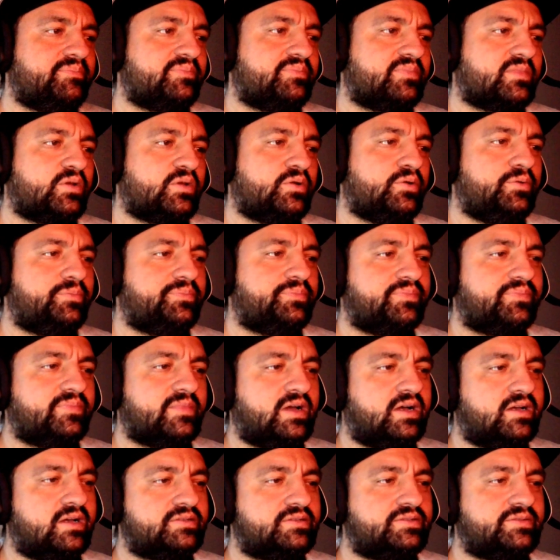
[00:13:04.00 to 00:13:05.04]
Cool.
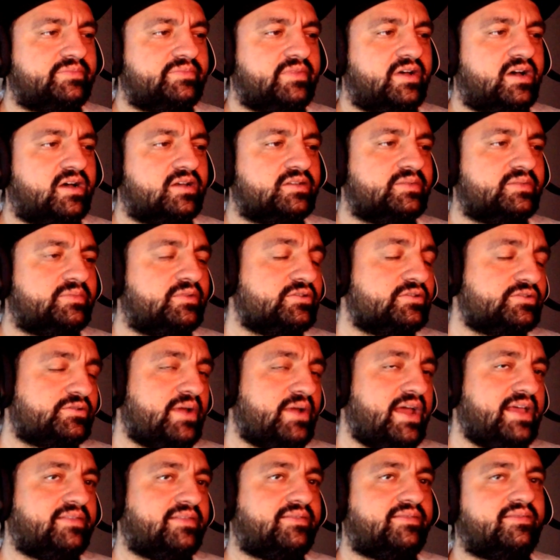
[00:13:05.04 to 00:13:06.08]
Awesome. Awesome. Looks great.
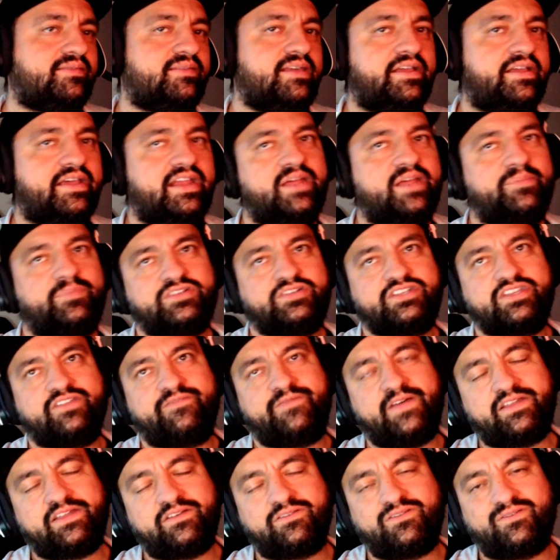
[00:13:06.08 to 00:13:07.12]
And again, I appreciate the fact
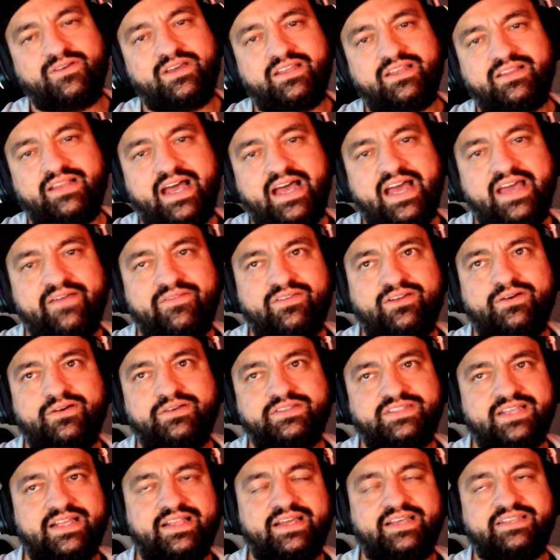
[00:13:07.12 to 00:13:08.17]
they're doing it live. You know, it's not
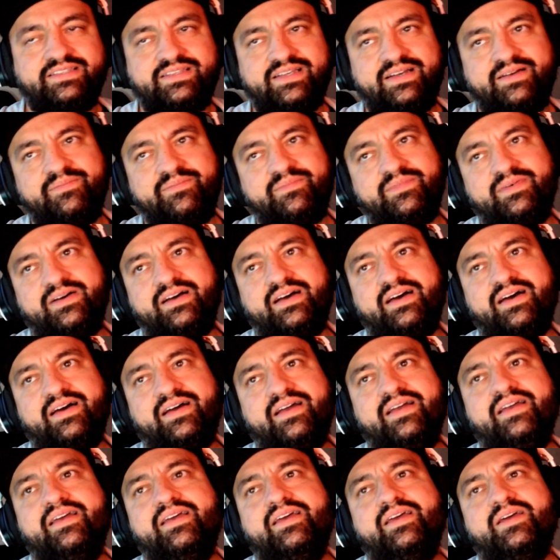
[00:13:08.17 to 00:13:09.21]
like some uh,
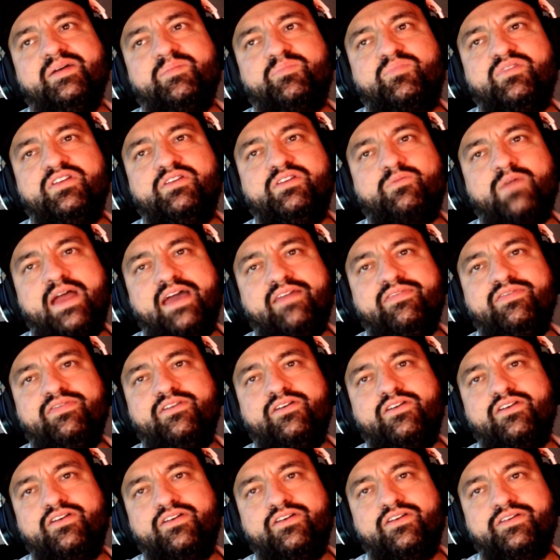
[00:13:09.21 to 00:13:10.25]

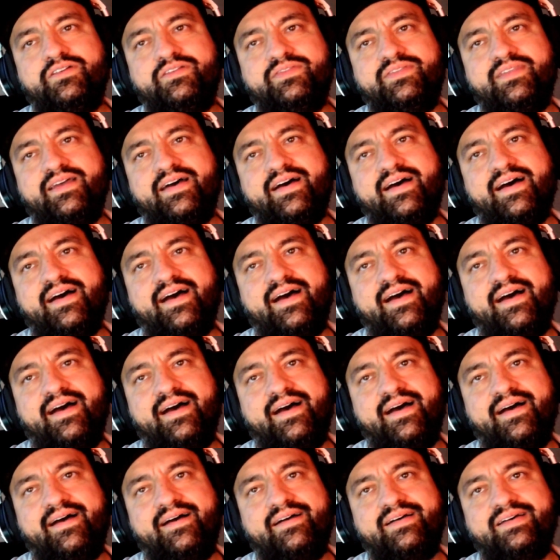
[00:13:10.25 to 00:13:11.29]
pre-rendered
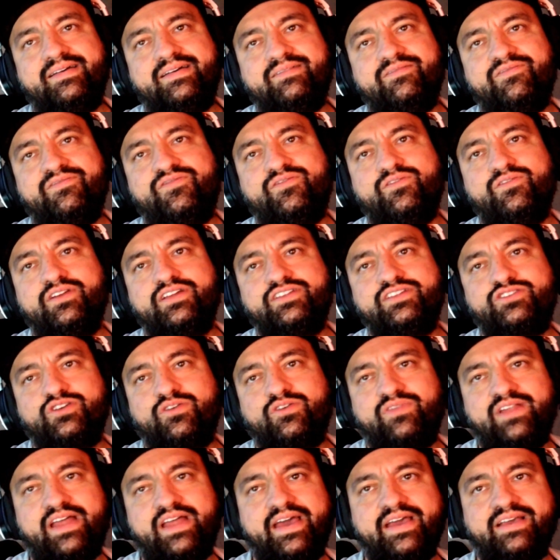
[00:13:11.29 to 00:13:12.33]
uh, footage of
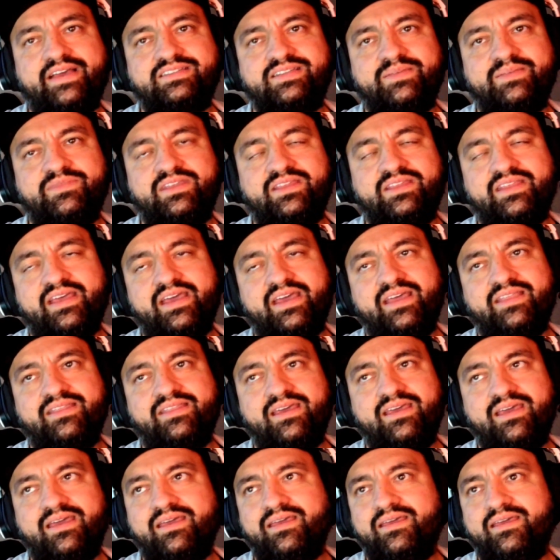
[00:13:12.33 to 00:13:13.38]
like something they
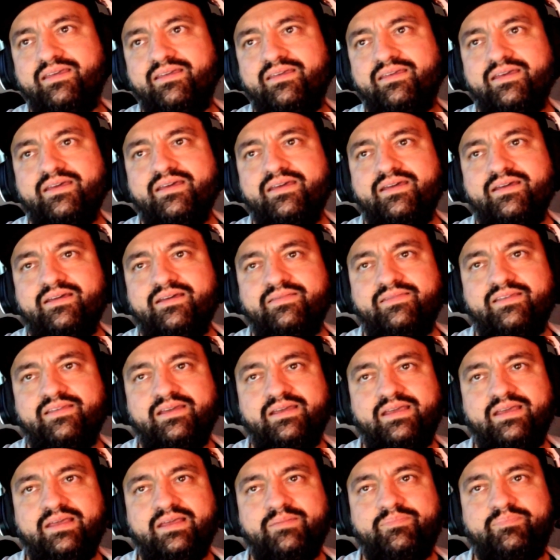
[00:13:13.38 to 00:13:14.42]
they they
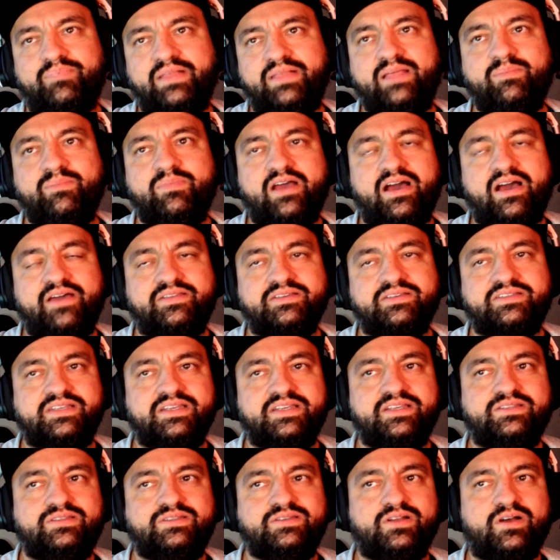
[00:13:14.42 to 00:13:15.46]
played behind the scenes.
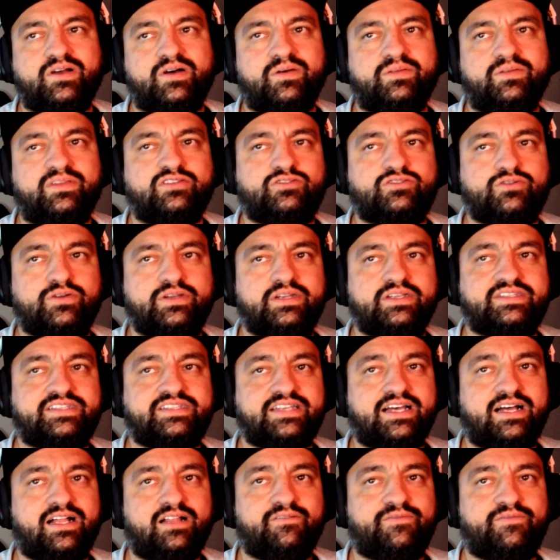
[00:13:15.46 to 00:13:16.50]
You know, the druid
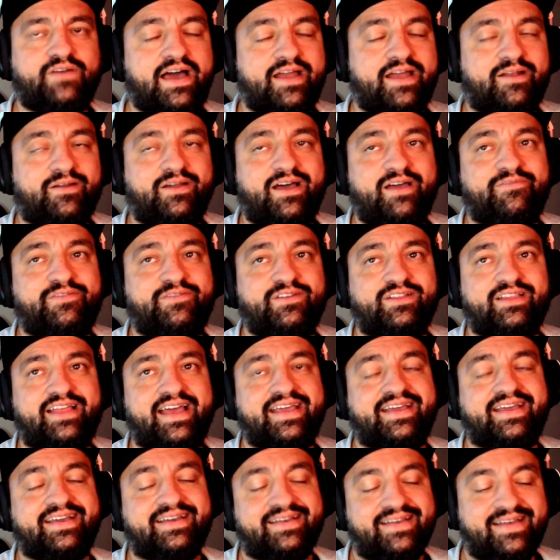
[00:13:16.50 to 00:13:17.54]
itself. I don't. I feel like
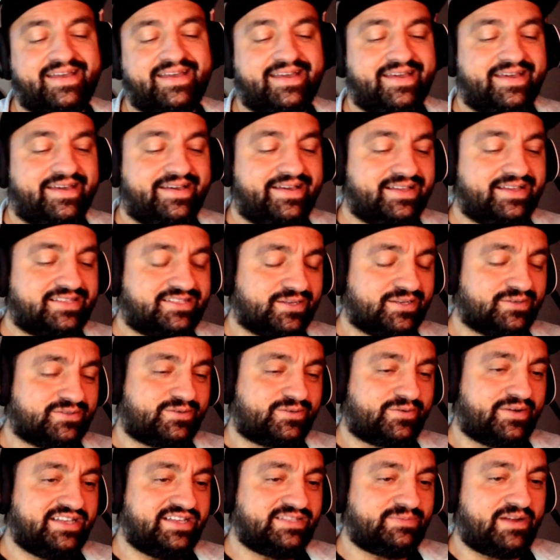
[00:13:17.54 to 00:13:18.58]
it sounds
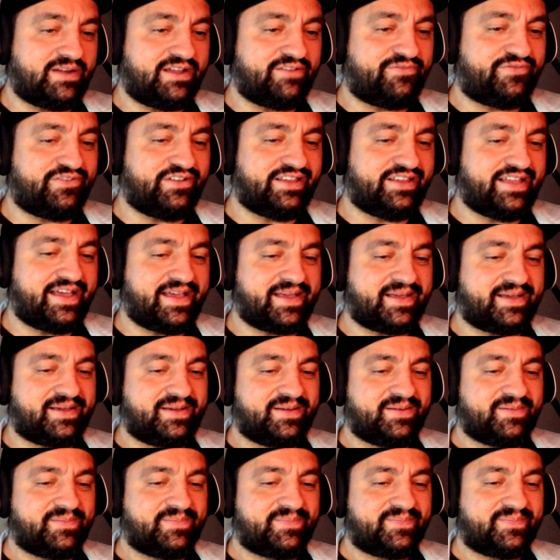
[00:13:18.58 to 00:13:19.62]
crazy, but I feel like
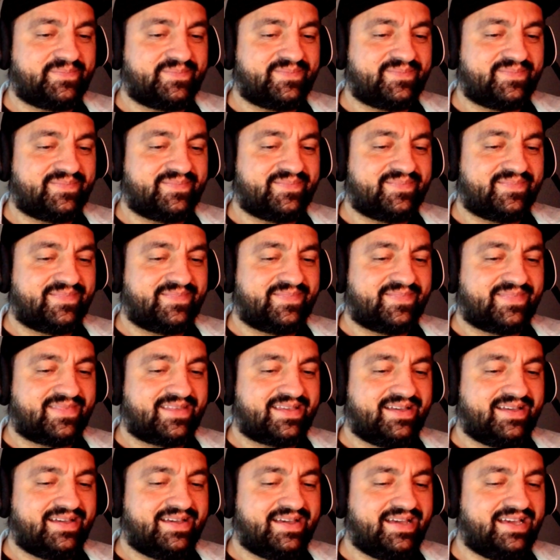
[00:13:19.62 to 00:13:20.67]

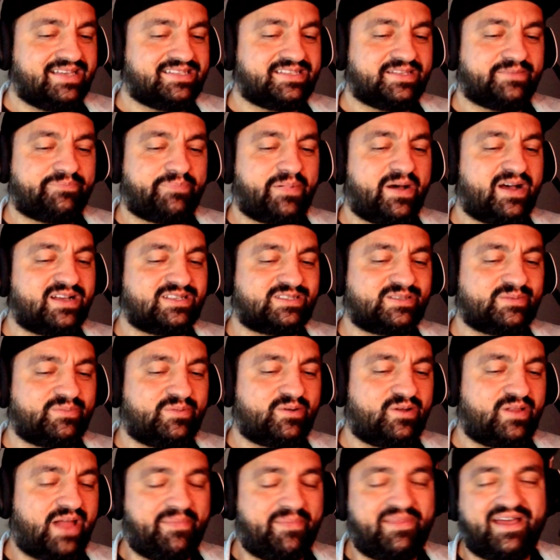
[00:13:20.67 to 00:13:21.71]
is it possible?
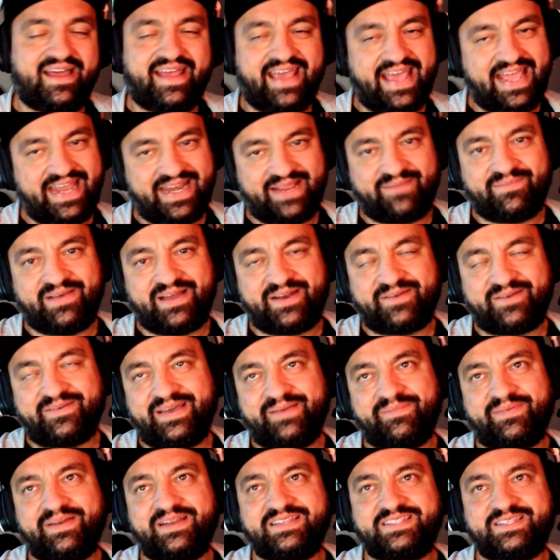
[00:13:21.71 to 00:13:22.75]
I'm not hating, by the way,
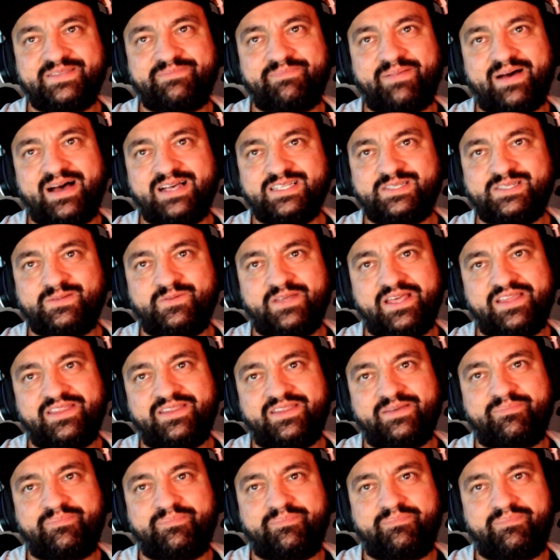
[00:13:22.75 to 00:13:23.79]
but is it possible that the
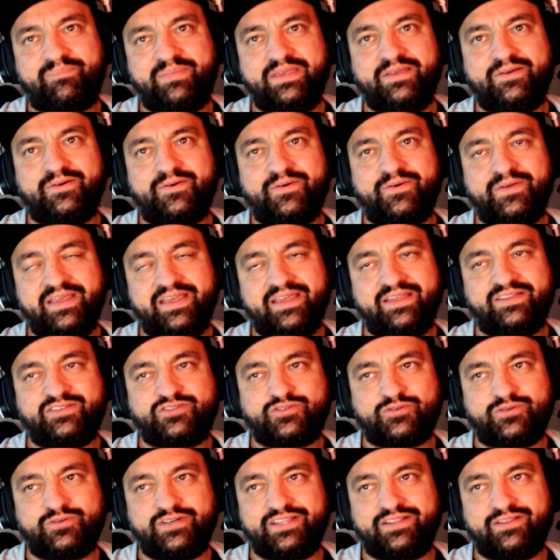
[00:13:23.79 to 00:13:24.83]
POE
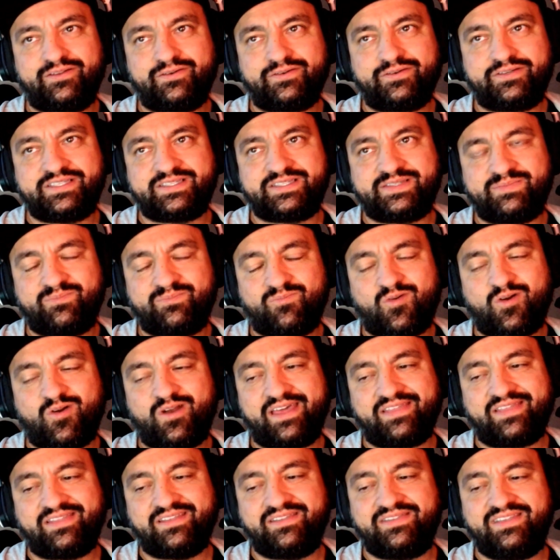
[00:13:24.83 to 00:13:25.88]
druid looks more like
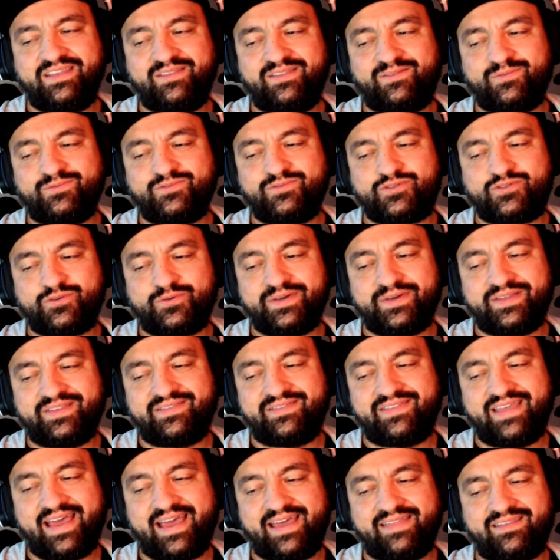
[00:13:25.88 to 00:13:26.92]
the D2 druid
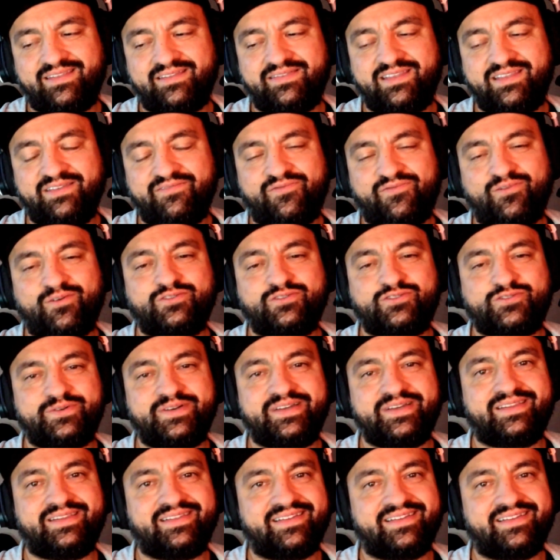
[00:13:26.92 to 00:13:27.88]
than the D4 druid?